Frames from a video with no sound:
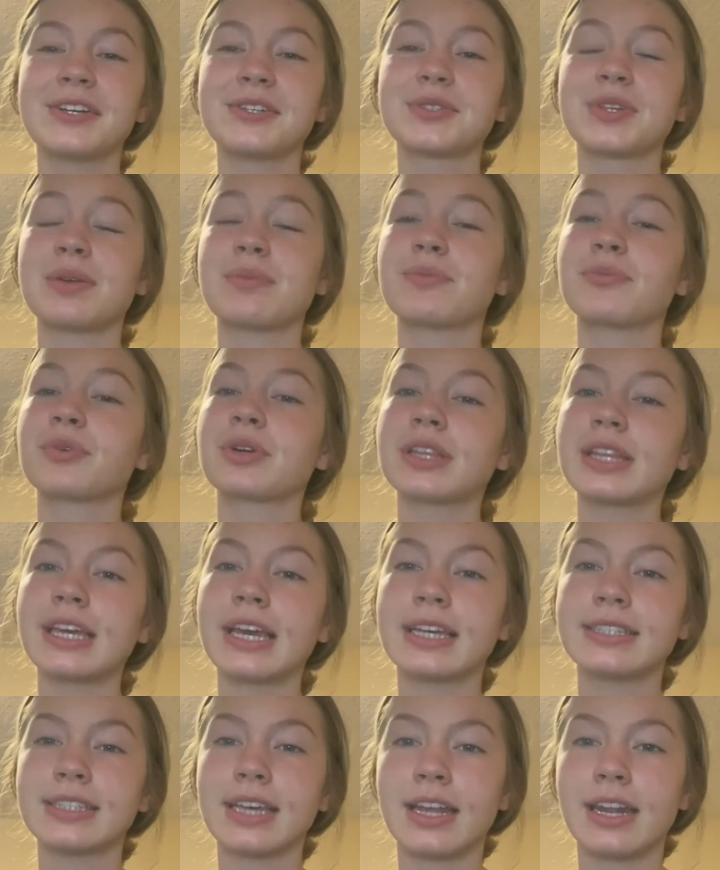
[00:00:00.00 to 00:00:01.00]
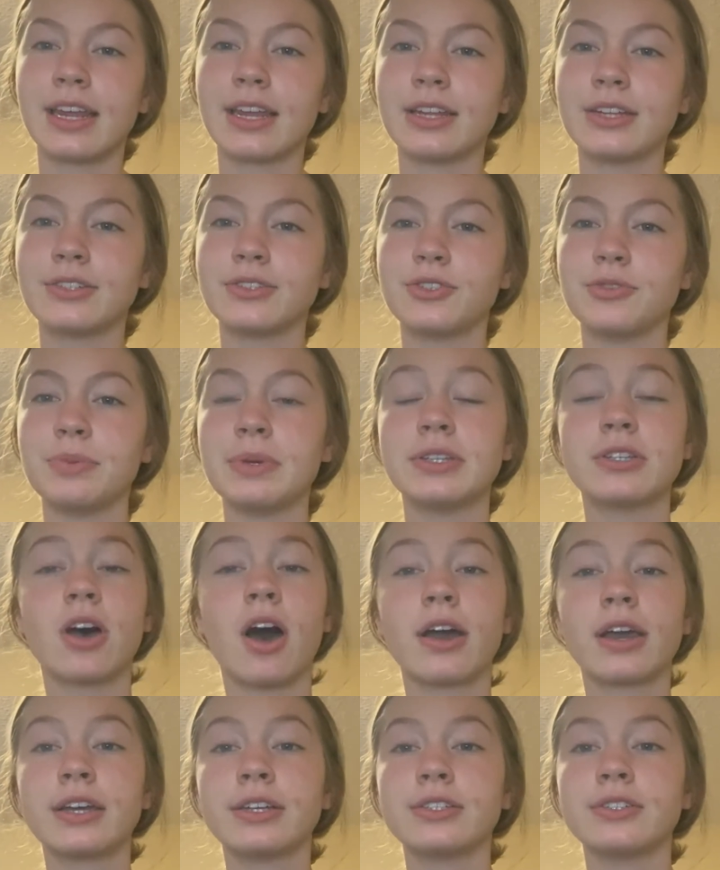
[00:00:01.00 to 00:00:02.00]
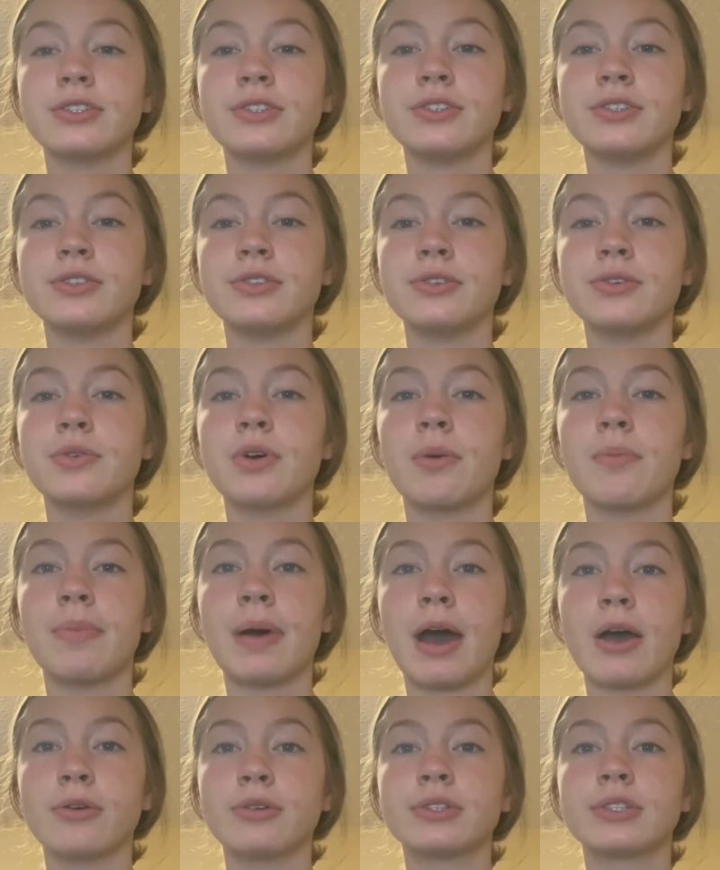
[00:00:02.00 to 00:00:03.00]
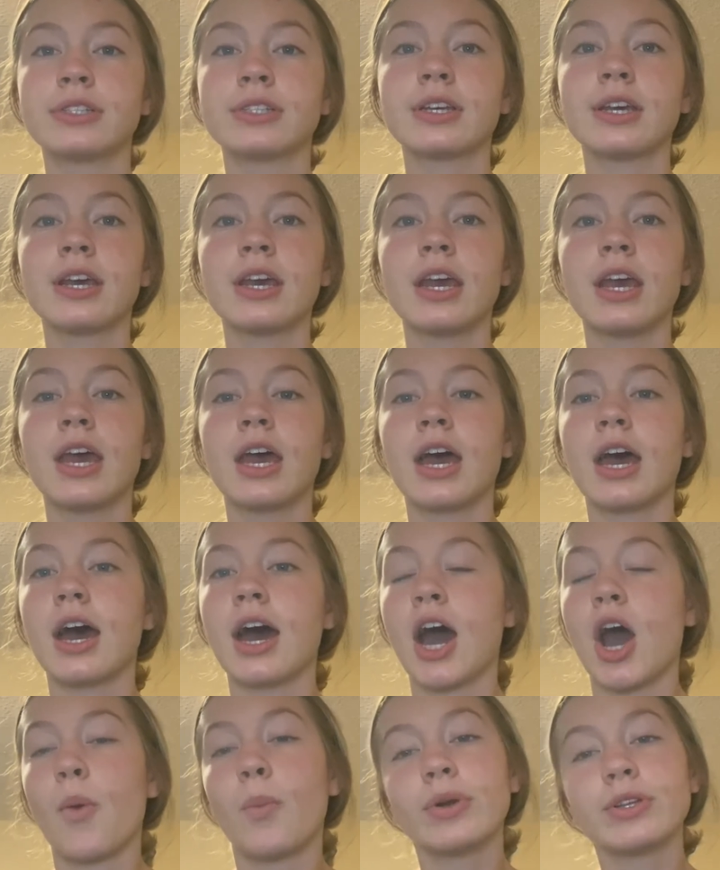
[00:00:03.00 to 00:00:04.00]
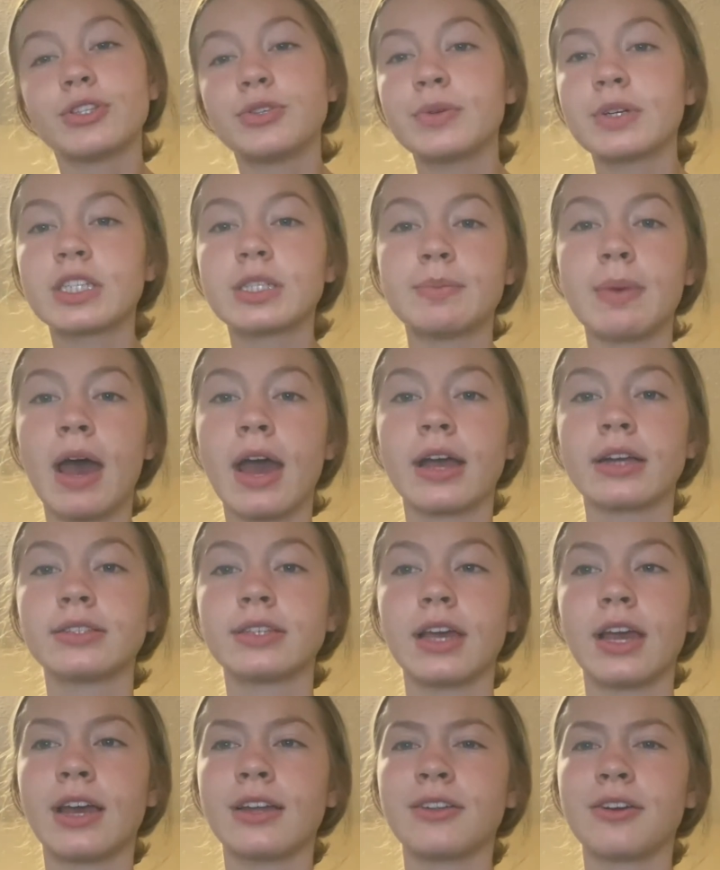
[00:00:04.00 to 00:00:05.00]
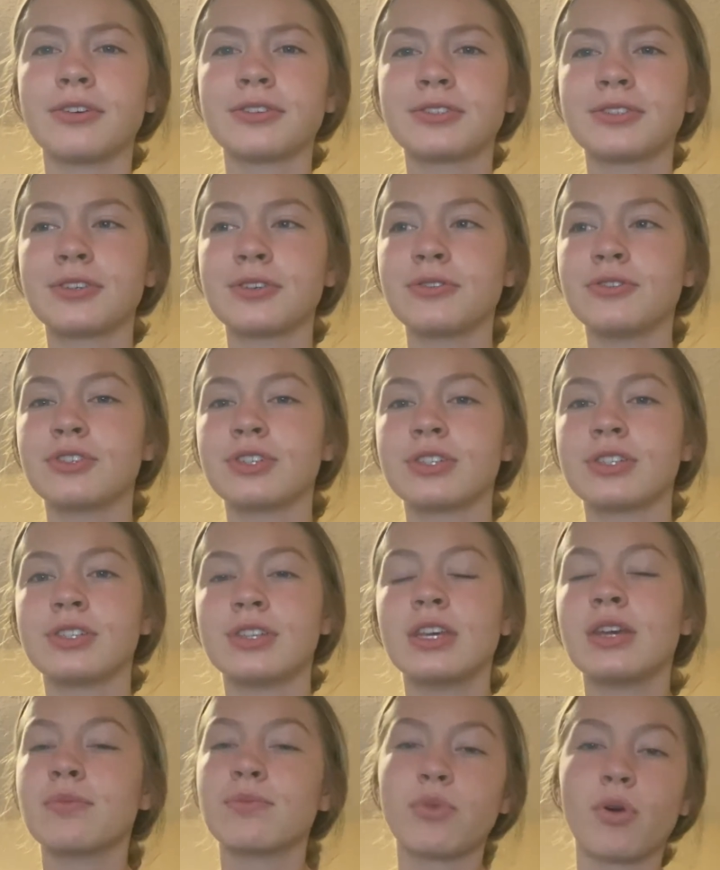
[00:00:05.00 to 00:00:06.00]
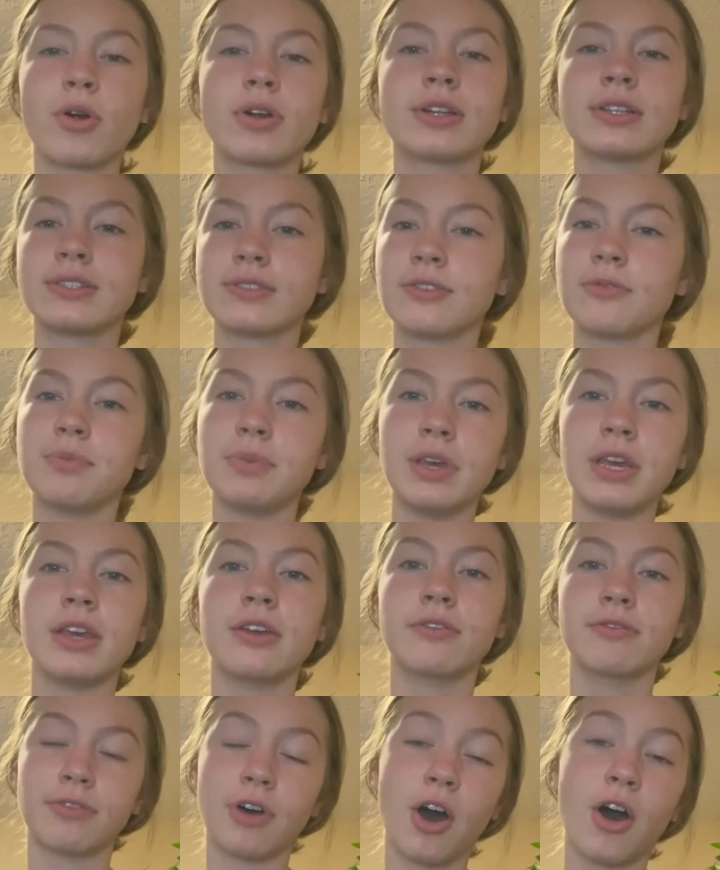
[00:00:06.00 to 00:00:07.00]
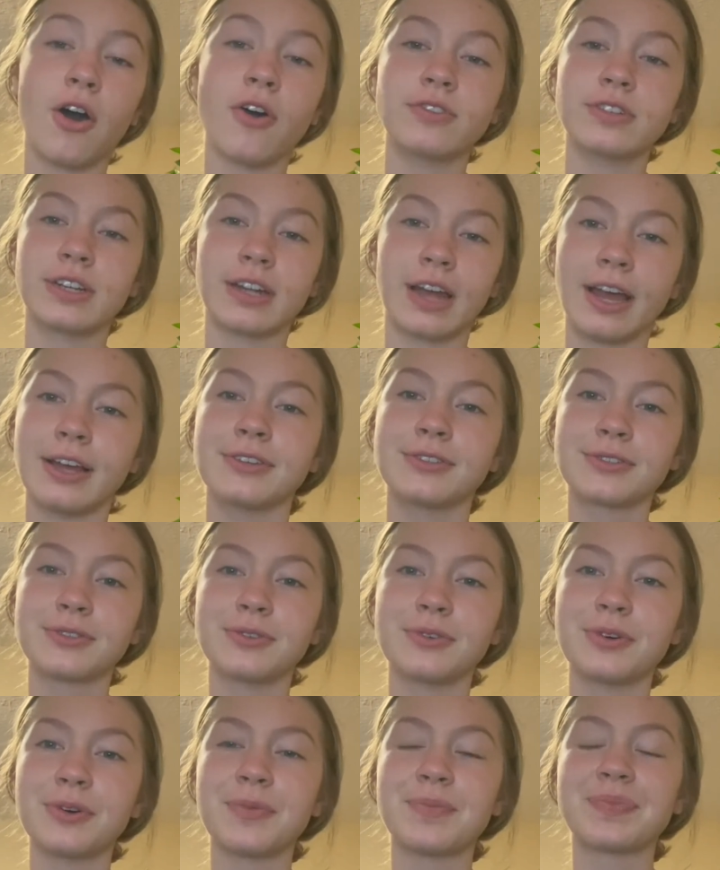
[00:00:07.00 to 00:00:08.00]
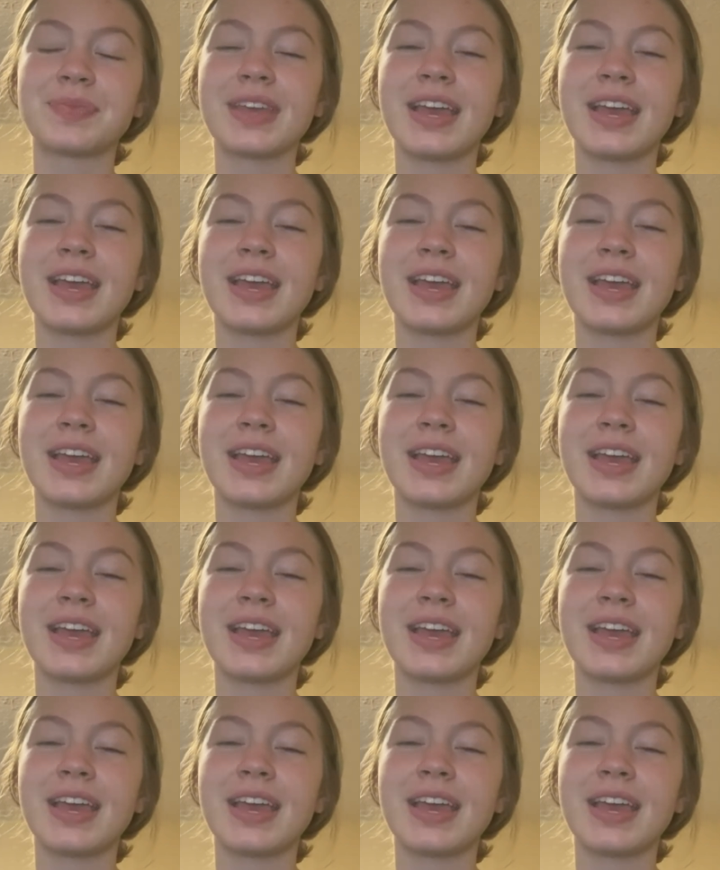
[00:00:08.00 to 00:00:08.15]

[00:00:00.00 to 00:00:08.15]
So I'm really excited to be talking to you about what to expect and also just the importance of being involved in high school.